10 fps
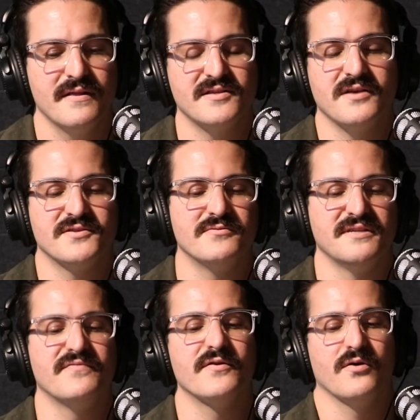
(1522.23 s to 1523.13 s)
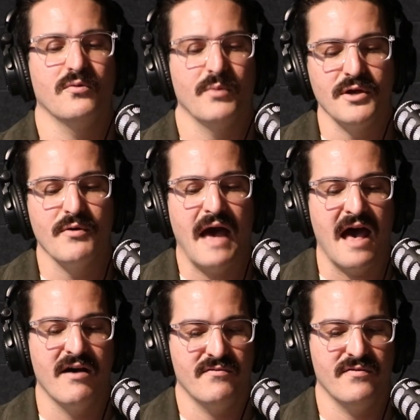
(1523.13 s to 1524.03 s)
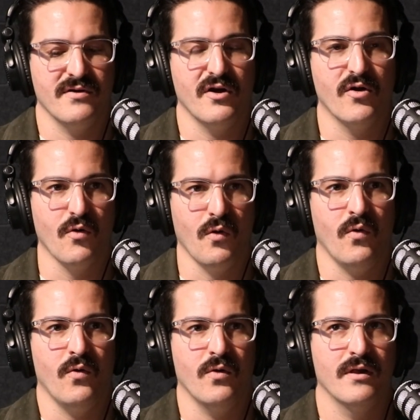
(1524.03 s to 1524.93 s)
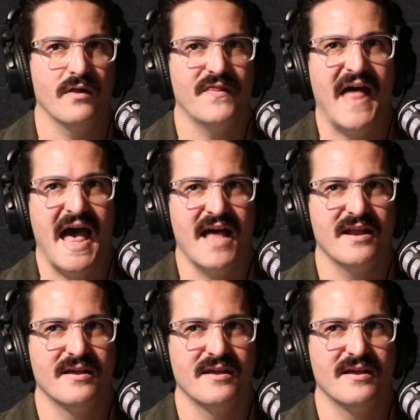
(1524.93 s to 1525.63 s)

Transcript: It's also difficult when you have a goal that